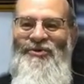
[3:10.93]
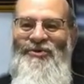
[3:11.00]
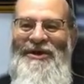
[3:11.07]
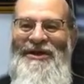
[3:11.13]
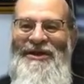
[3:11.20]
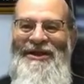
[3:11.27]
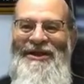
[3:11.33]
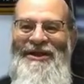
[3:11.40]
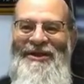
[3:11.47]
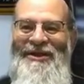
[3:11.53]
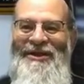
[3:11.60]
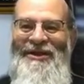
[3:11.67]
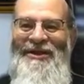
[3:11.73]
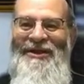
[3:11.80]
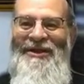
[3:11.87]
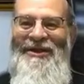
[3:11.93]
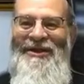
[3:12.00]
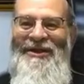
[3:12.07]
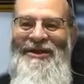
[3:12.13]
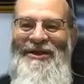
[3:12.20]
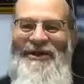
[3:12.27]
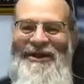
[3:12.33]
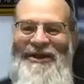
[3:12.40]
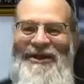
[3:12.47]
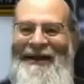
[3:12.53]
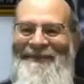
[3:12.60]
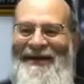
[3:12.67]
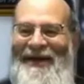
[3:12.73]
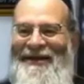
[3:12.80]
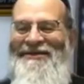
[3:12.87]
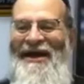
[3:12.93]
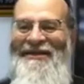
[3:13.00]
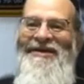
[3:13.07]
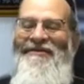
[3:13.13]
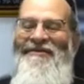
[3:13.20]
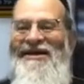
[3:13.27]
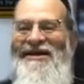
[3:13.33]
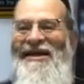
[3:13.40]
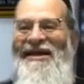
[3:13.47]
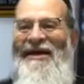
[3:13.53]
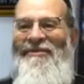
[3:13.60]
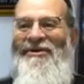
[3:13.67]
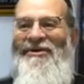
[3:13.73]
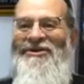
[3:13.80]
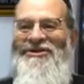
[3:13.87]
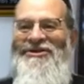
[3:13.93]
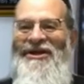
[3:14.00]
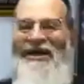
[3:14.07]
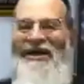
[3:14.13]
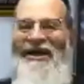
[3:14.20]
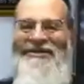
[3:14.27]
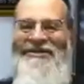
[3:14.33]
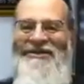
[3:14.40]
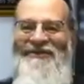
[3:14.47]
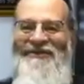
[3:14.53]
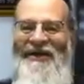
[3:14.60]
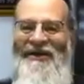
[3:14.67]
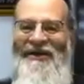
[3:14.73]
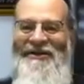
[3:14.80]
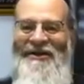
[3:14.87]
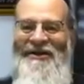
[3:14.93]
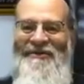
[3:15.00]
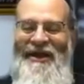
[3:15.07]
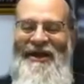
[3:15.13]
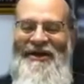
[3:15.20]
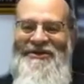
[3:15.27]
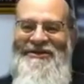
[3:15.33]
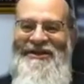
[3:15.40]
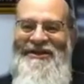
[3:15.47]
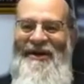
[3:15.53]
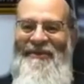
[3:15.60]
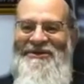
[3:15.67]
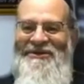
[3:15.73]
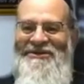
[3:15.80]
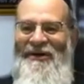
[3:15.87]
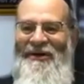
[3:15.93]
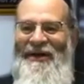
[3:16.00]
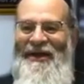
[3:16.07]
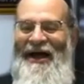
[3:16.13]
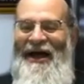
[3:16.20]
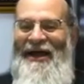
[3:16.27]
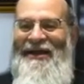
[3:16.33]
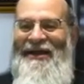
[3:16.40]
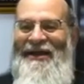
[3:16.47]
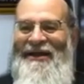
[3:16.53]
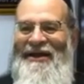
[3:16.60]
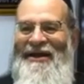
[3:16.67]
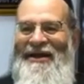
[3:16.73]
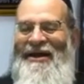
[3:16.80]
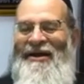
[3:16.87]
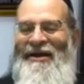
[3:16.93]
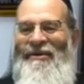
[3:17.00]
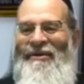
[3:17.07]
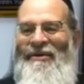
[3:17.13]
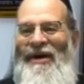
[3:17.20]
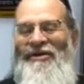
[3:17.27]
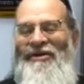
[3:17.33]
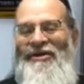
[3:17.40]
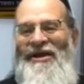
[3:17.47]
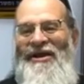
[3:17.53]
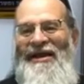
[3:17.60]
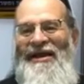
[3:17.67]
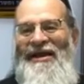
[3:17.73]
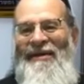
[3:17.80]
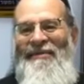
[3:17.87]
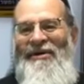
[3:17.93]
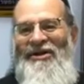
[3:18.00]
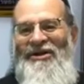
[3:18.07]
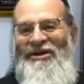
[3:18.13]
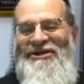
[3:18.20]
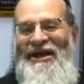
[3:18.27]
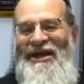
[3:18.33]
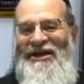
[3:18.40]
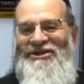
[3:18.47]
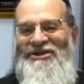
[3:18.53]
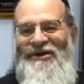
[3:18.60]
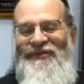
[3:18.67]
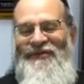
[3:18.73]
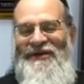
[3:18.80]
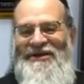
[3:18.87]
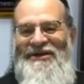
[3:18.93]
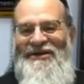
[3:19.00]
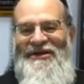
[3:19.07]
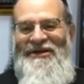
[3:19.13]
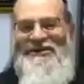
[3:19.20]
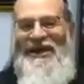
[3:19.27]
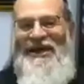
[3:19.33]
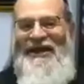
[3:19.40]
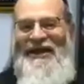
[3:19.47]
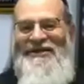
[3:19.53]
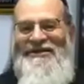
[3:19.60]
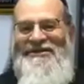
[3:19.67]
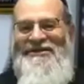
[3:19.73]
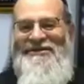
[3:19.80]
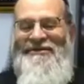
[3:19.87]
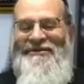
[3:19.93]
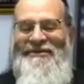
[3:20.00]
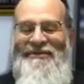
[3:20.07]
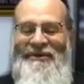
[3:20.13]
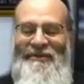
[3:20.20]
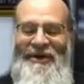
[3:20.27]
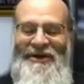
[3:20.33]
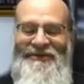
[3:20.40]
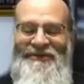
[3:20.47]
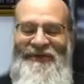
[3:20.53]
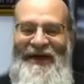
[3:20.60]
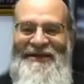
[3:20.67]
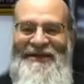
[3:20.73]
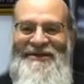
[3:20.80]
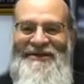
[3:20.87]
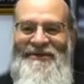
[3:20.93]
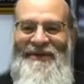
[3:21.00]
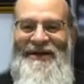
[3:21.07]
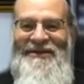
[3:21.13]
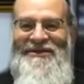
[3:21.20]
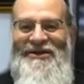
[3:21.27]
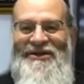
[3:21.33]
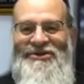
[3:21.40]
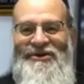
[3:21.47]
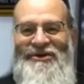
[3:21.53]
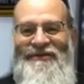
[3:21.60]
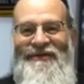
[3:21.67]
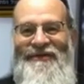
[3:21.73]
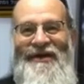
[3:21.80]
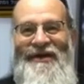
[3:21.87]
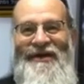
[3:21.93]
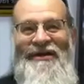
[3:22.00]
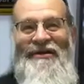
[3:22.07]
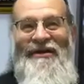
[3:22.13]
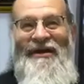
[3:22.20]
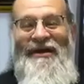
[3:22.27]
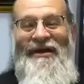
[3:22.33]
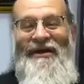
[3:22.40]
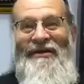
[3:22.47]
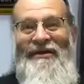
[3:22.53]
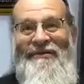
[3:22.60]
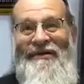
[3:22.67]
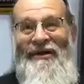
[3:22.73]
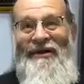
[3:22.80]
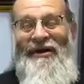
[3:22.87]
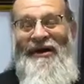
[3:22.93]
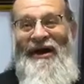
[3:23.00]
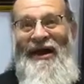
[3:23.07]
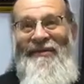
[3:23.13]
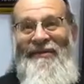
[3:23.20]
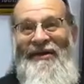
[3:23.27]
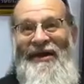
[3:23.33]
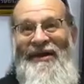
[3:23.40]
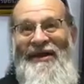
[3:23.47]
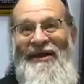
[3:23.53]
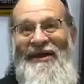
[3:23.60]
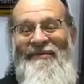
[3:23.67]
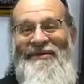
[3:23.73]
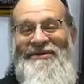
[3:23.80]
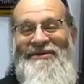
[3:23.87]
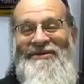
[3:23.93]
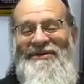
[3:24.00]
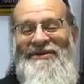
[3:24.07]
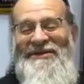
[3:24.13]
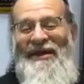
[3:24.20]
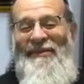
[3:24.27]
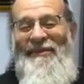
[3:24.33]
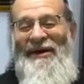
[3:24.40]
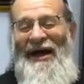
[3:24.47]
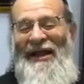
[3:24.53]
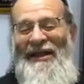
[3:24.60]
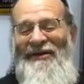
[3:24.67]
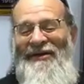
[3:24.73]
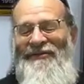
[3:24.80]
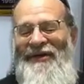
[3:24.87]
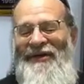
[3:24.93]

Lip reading: Okay? Now this idea, this is obviously a chemical change, and this fellow didn't really understand what's going on. Whether you need a chemical change or a physical change, Moshe Feinstein writes in a tshuva in Orchaim Chelegimos in the Samach Aleph